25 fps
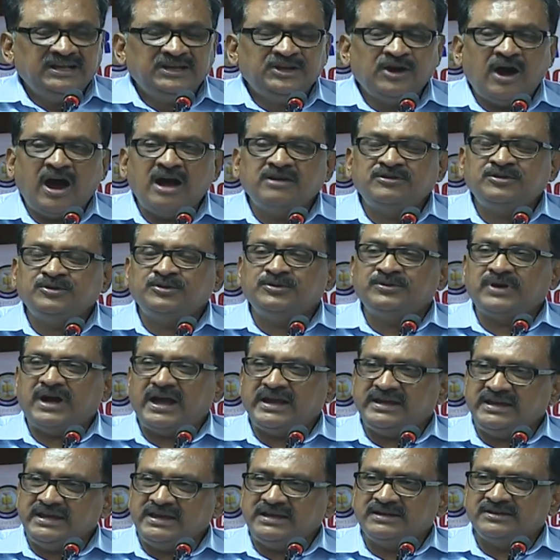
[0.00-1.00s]
You have to,
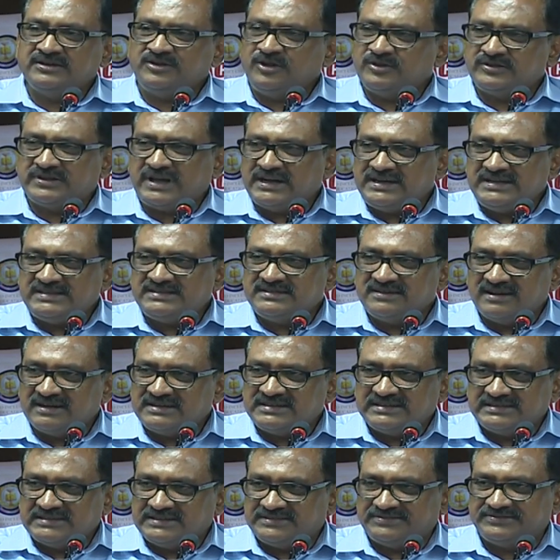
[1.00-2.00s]
again, no, that is
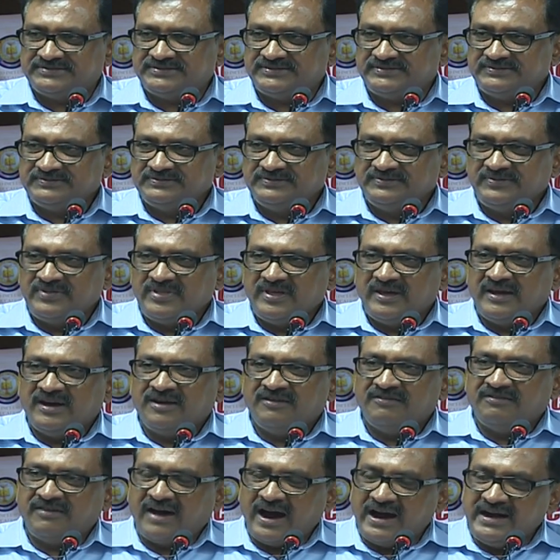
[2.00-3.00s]
not enough.
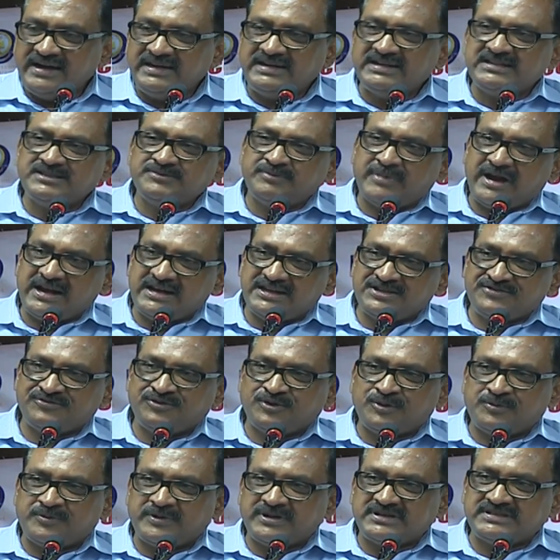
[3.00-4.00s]
Why it is
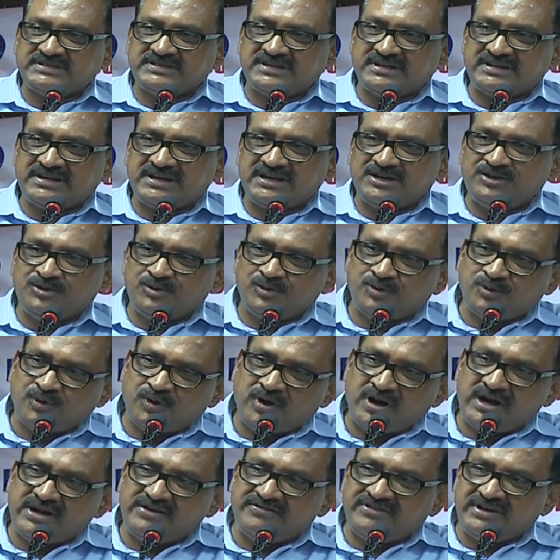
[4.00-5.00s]
-4% and you
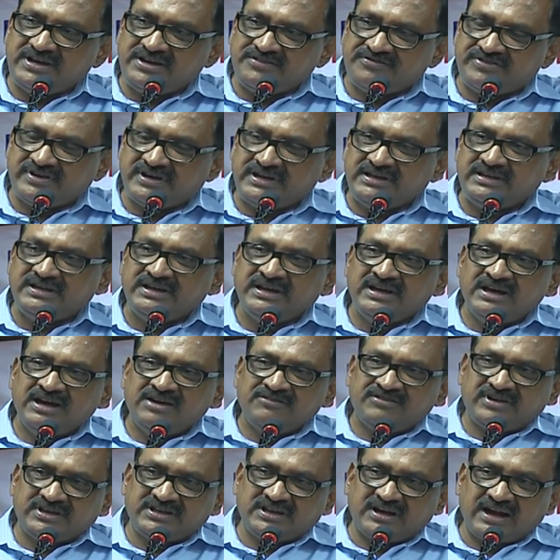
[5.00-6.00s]
go and verify
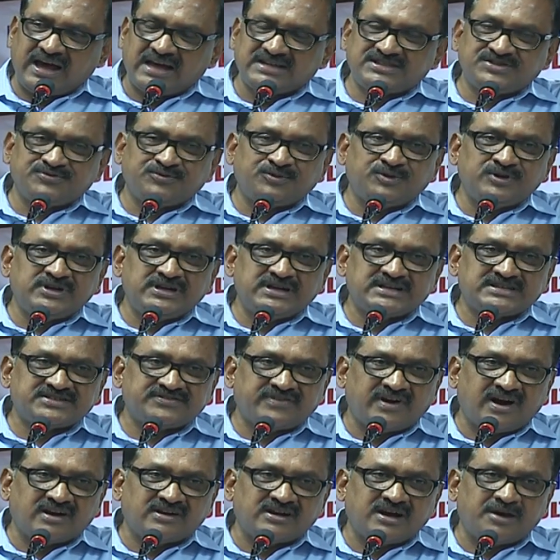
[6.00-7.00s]
for the last 4 years
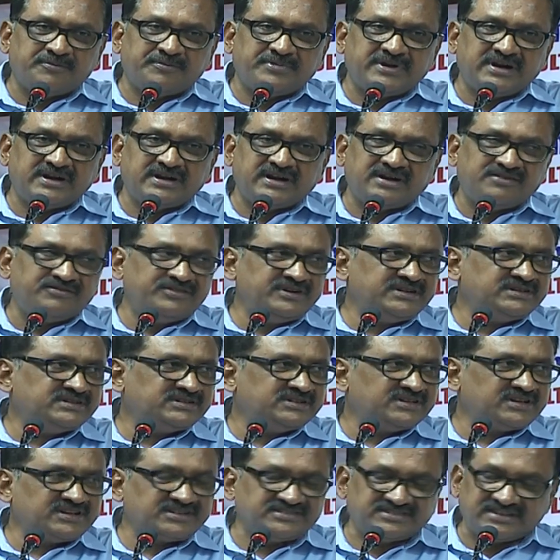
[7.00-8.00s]
what happened and which
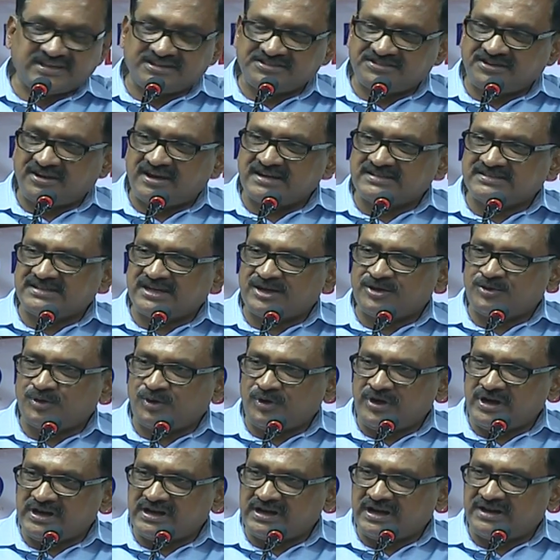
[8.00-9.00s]
sectors are
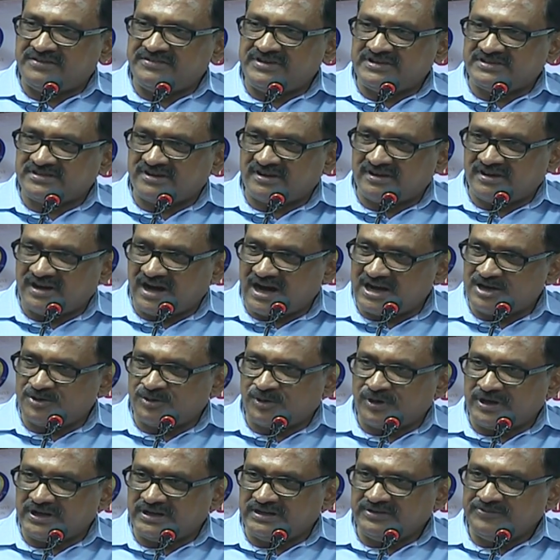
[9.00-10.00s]
growing and which are not
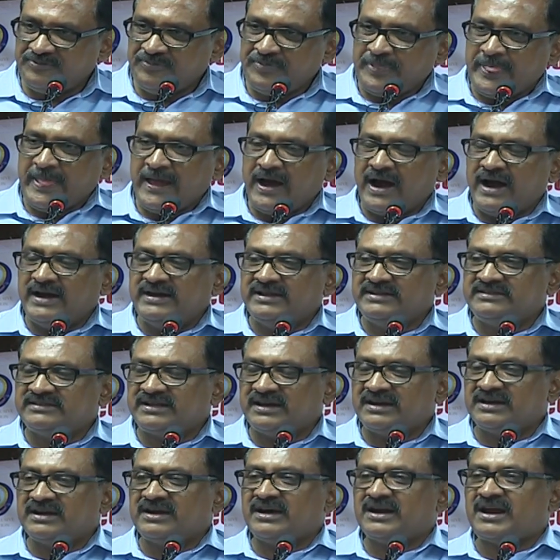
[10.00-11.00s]
growing, and in
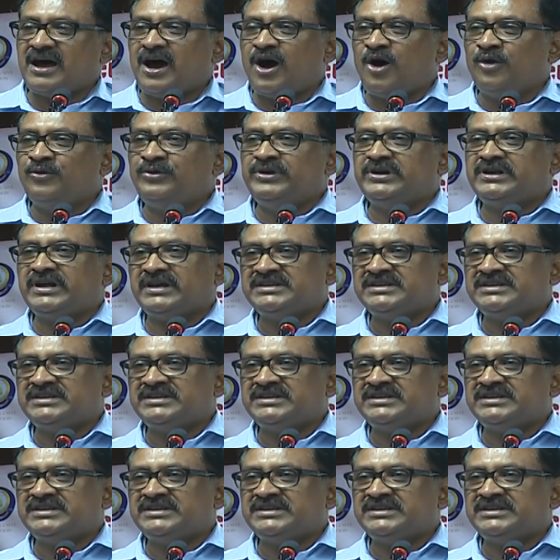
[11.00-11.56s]
Telangana how it